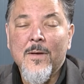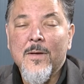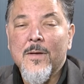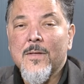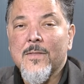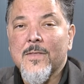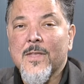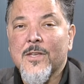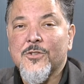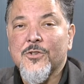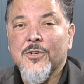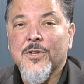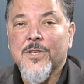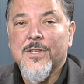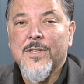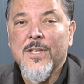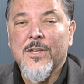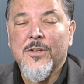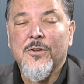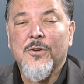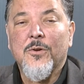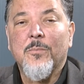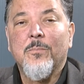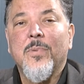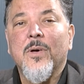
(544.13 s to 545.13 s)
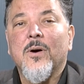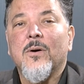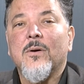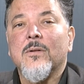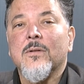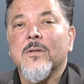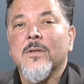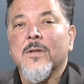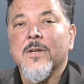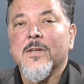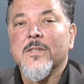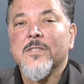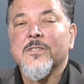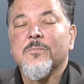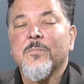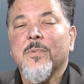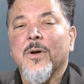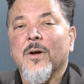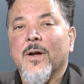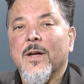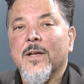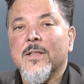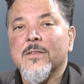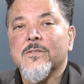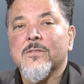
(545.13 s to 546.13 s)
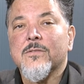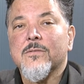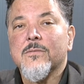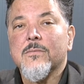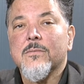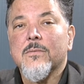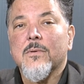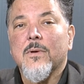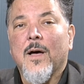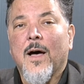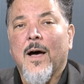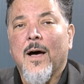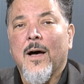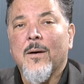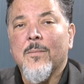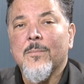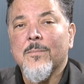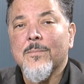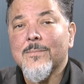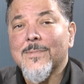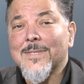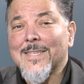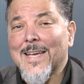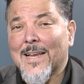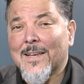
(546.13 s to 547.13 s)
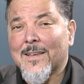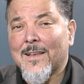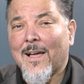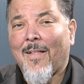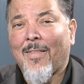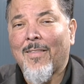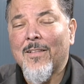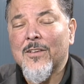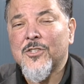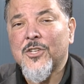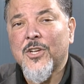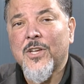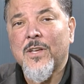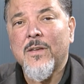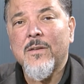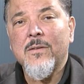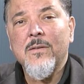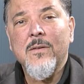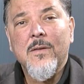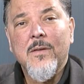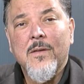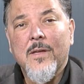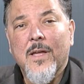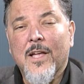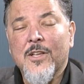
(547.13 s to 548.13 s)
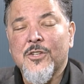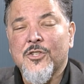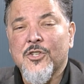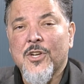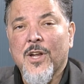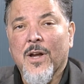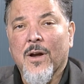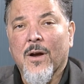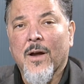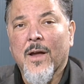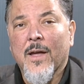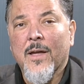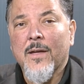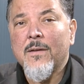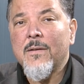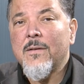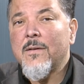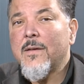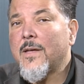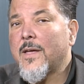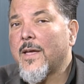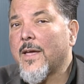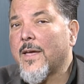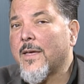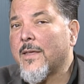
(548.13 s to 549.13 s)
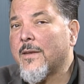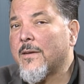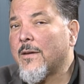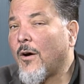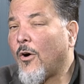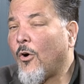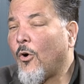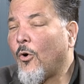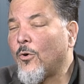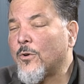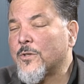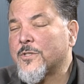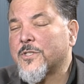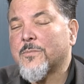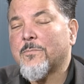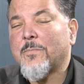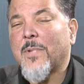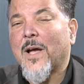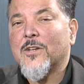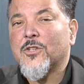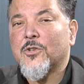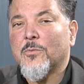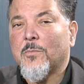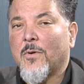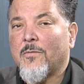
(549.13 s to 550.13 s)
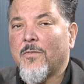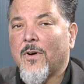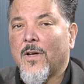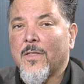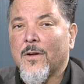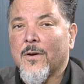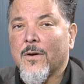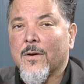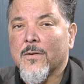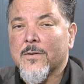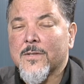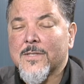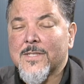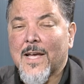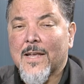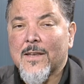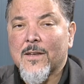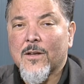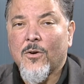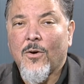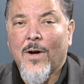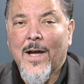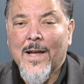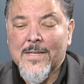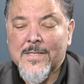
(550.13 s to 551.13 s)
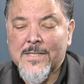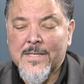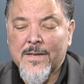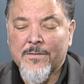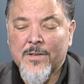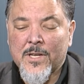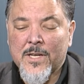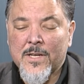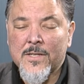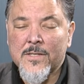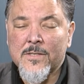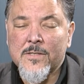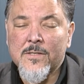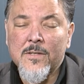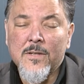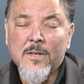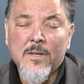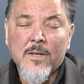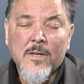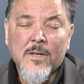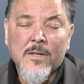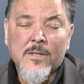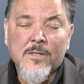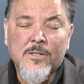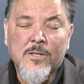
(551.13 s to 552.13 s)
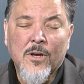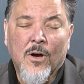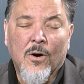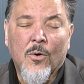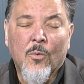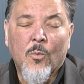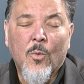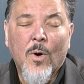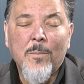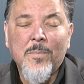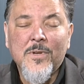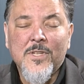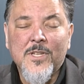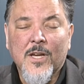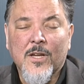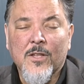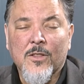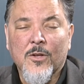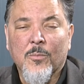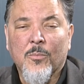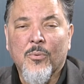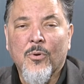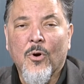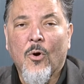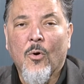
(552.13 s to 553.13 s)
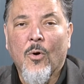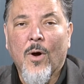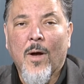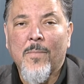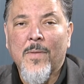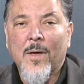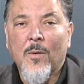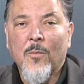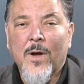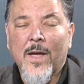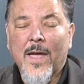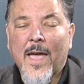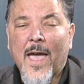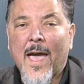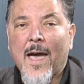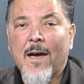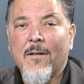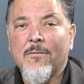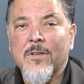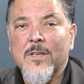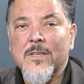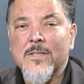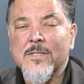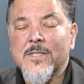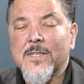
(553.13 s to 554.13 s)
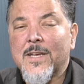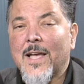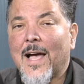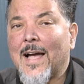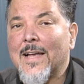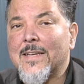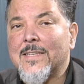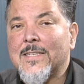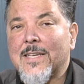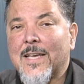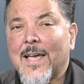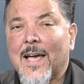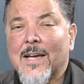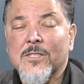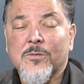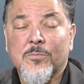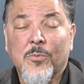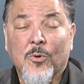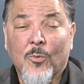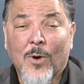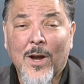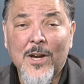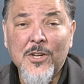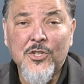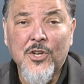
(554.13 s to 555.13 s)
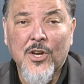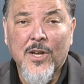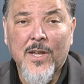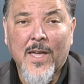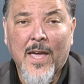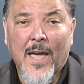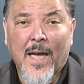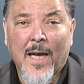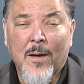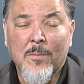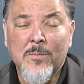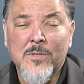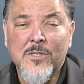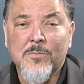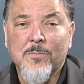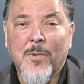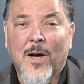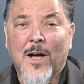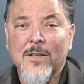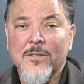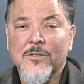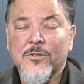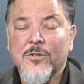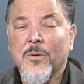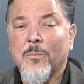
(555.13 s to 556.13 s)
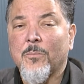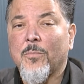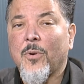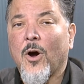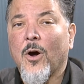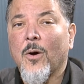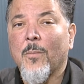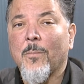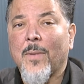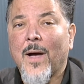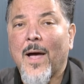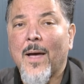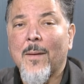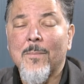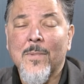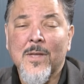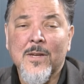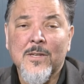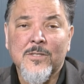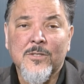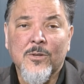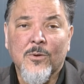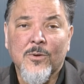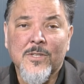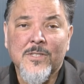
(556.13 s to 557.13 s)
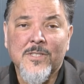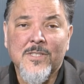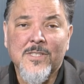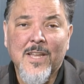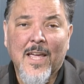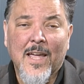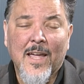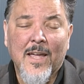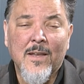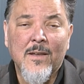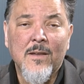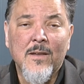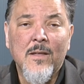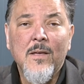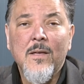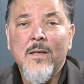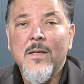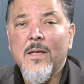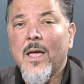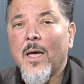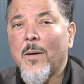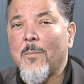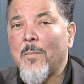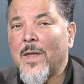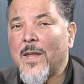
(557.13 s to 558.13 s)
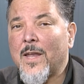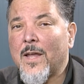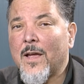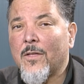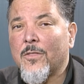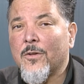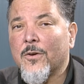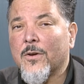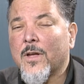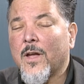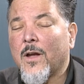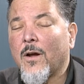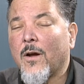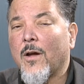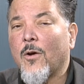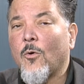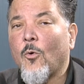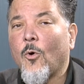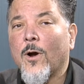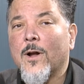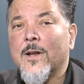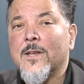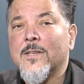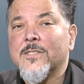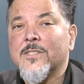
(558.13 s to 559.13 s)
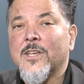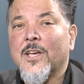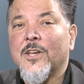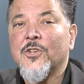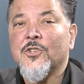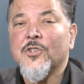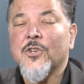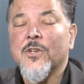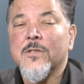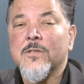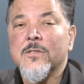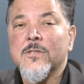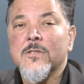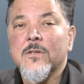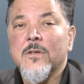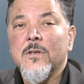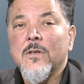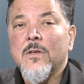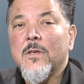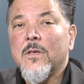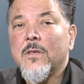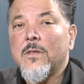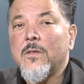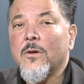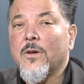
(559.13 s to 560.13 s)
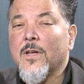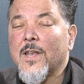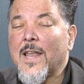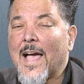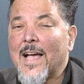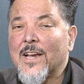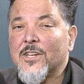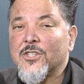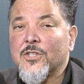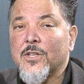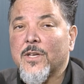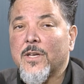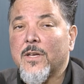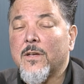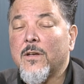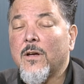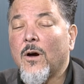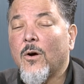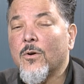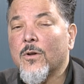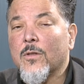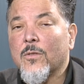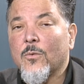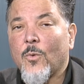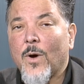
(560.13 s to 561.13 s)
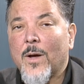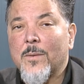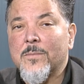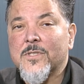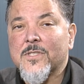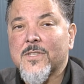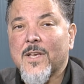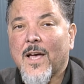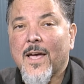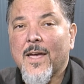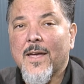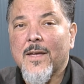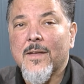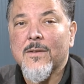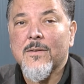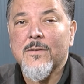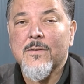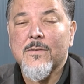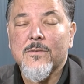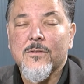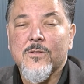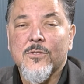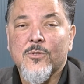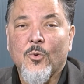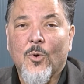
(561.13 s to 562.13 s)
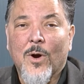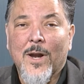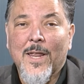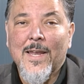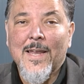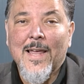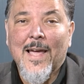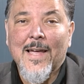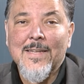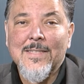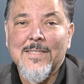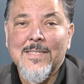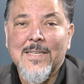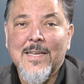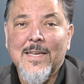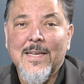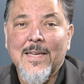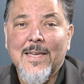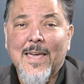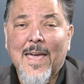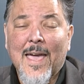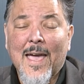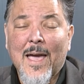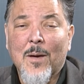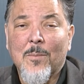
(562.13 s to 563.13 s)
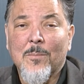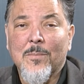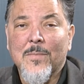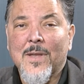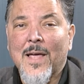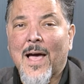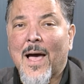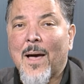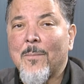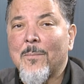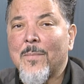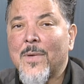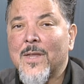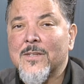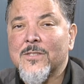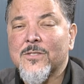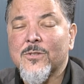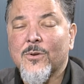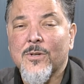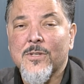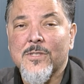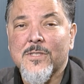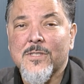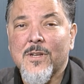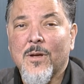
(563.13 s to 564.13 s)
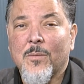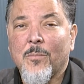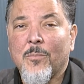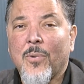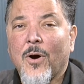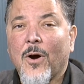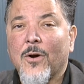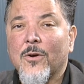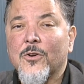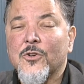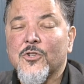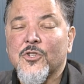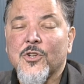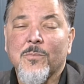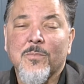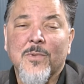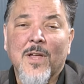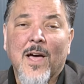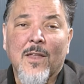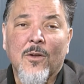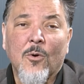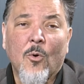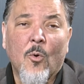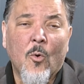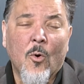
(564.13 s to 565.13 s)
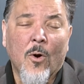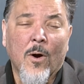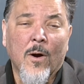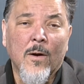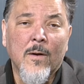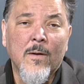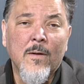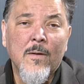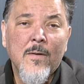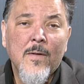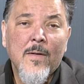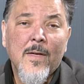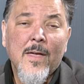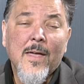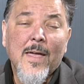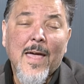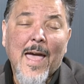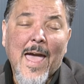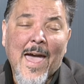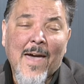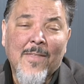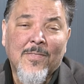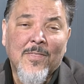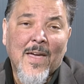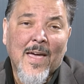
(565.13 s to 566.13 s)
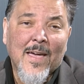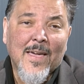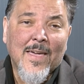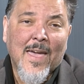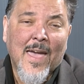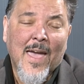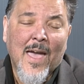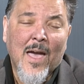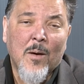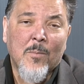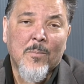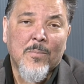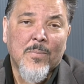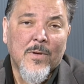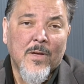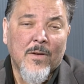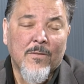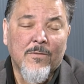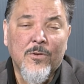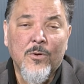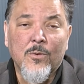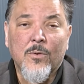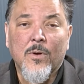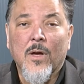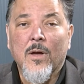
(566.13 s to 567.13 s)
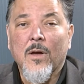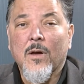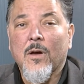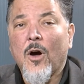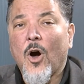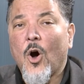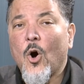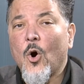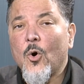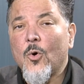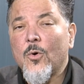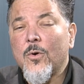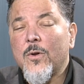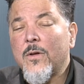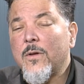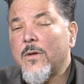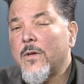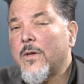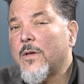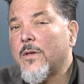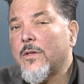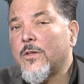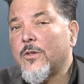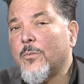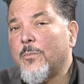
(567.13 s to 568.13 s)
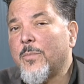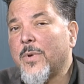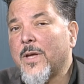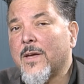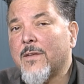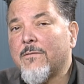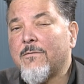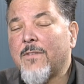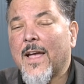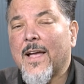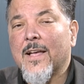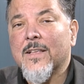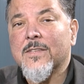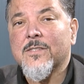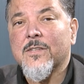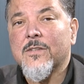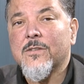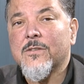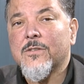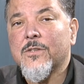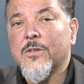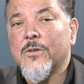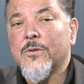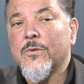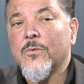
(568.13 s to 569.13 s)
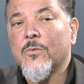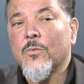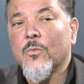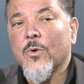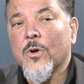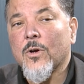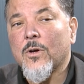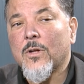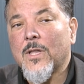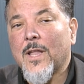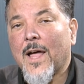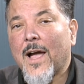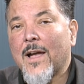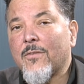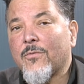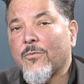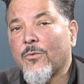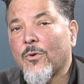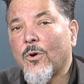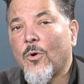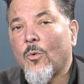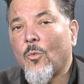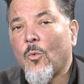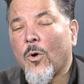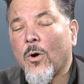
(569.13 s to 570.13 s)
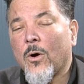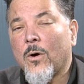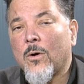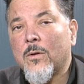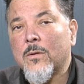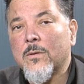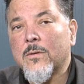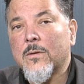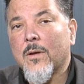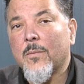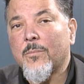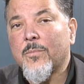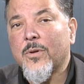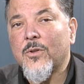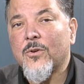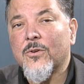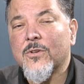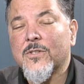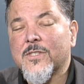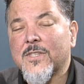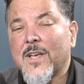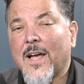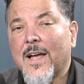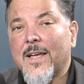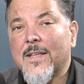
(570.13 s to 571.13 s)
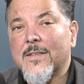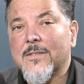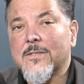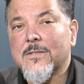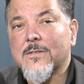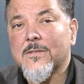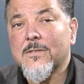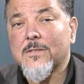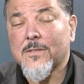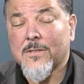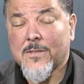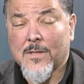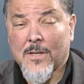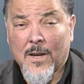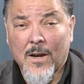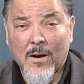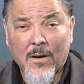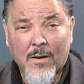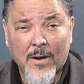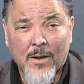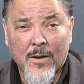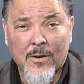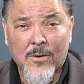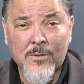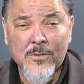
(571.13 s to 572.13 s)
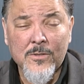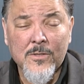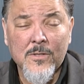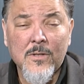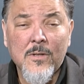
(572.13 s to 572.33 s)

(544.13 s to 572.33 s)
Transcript: that you continue to build and experience technology, engineering, and a whole spectrum of other technical activities. So one particular program that we have is the IT Exploration Camp, sponsored in part by Minnesota State and many other caring organizations. You can actually go to the website 2019camp.minnesotastempartnership.org. At that camp, if you can code, you'll be advanced into real life, real world computer science scenarios